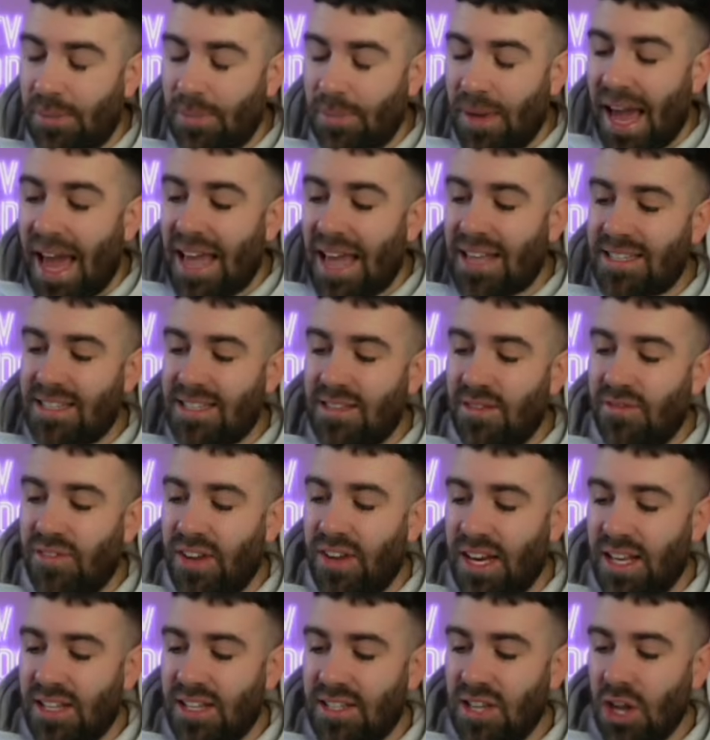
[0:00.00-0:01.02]
But Aston
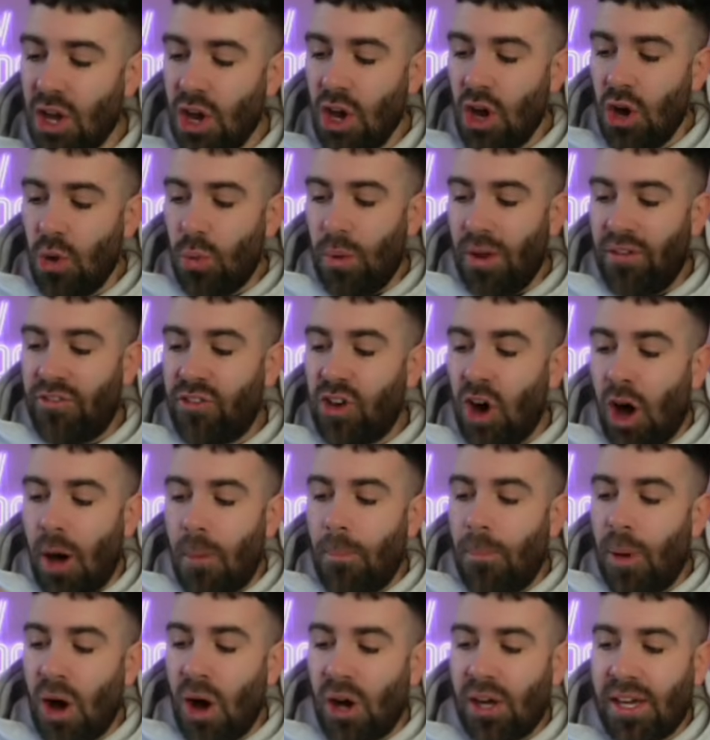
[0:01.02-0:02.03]
Villa's, we've got
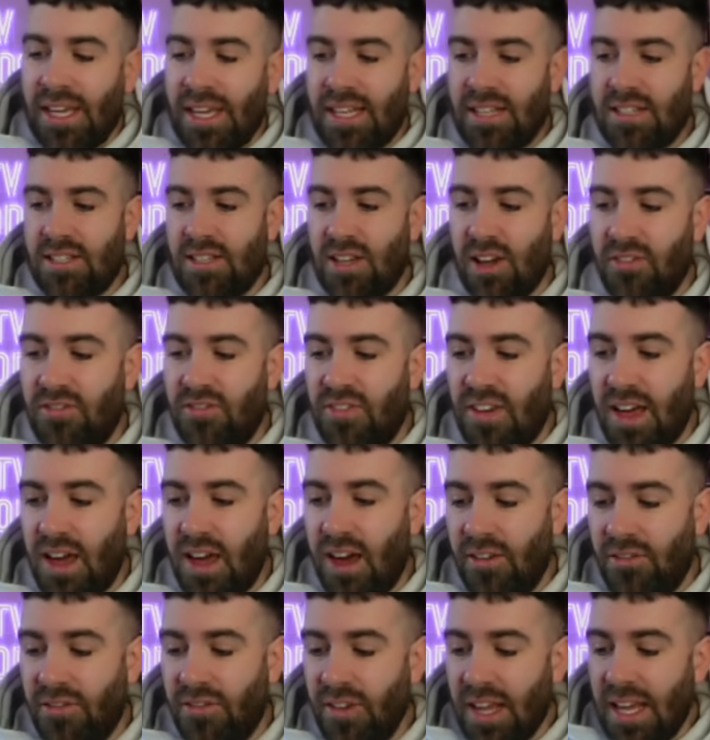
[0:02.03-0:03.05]
pockets of
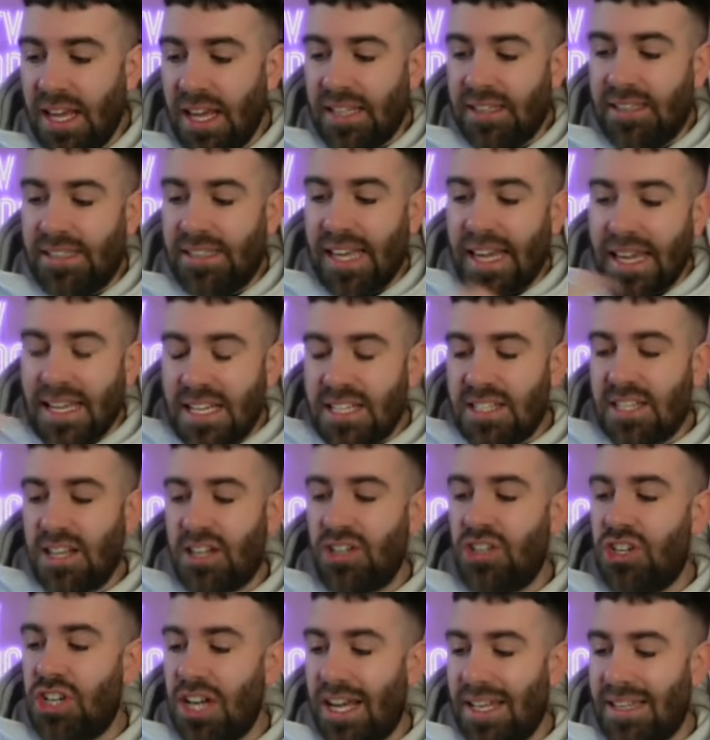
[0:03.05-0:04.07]
decent
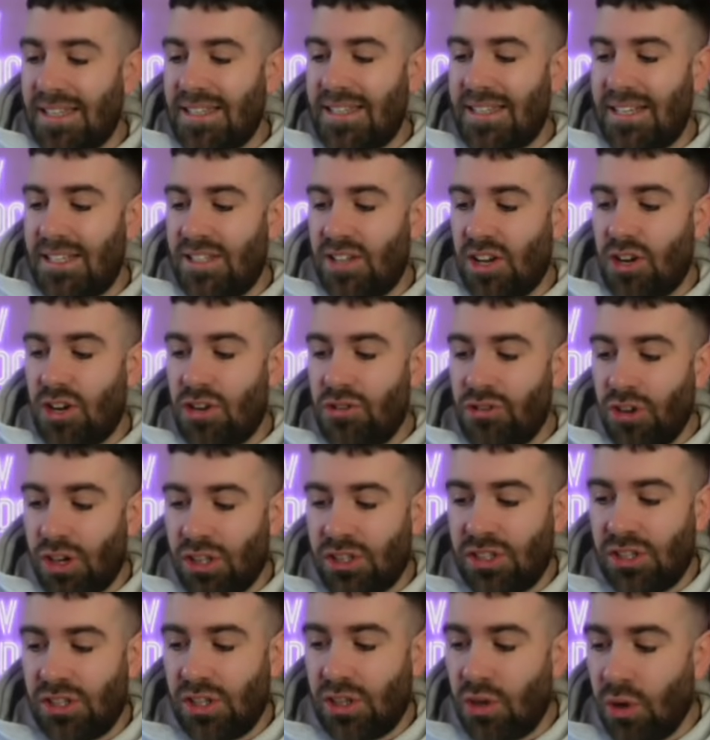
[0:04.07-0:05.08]
chances
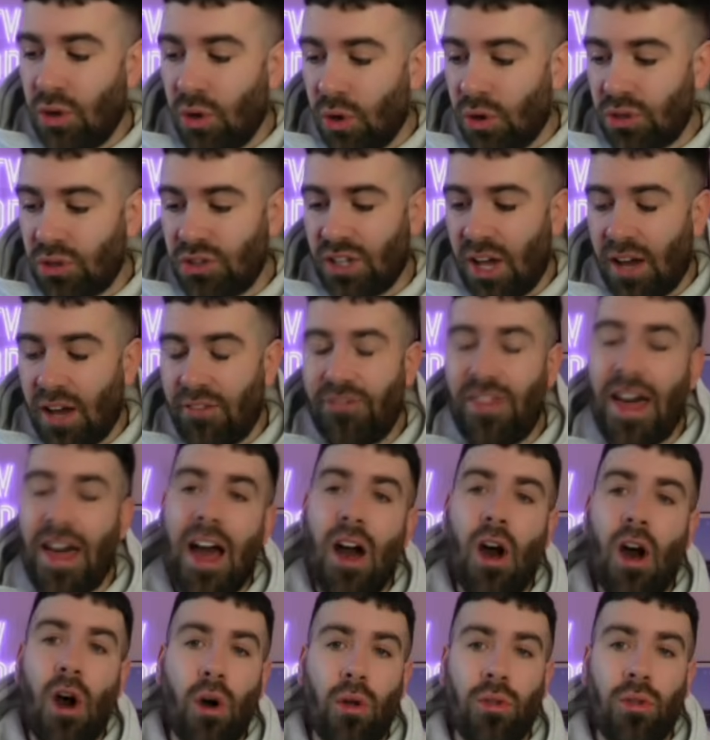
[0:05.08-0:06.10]
across the course of that
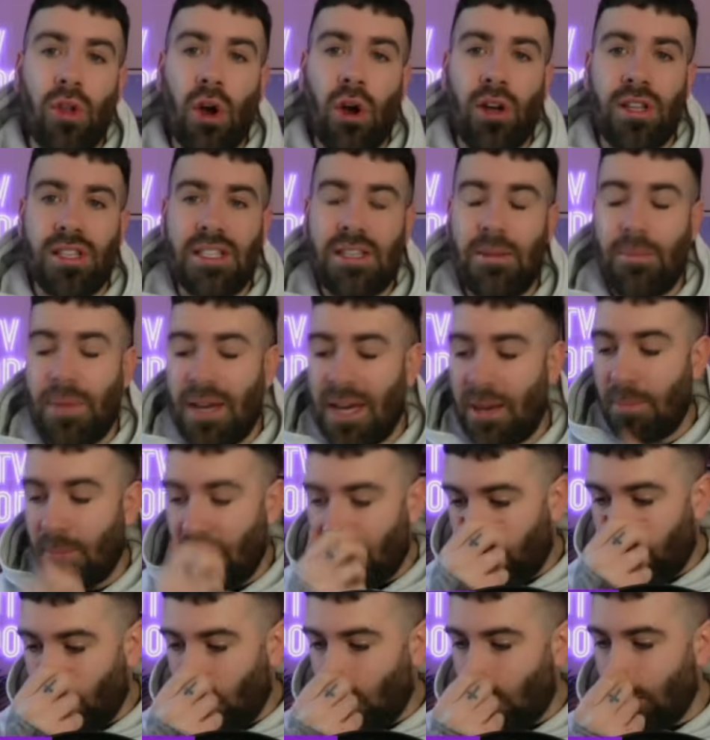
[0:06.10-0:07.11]
whole 90-minute
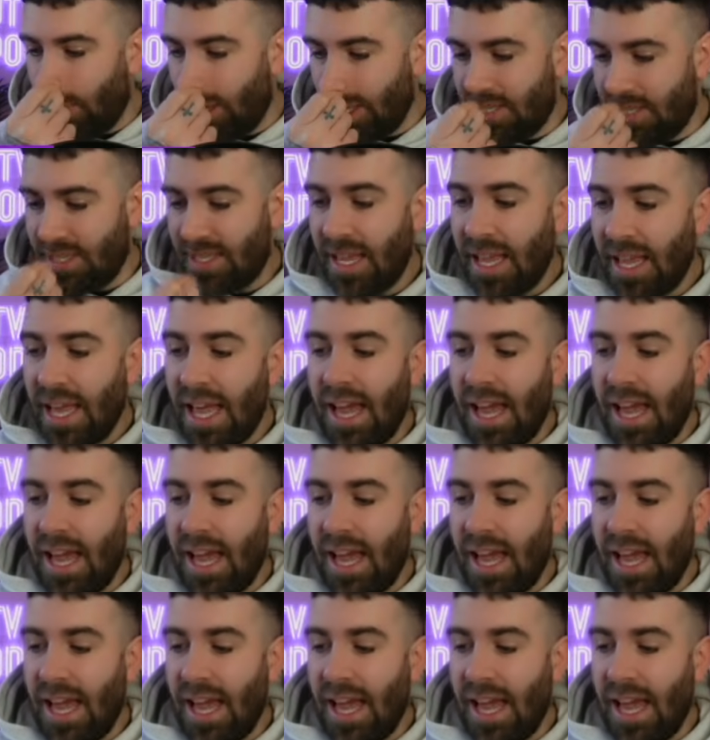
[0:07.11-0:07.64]
performance.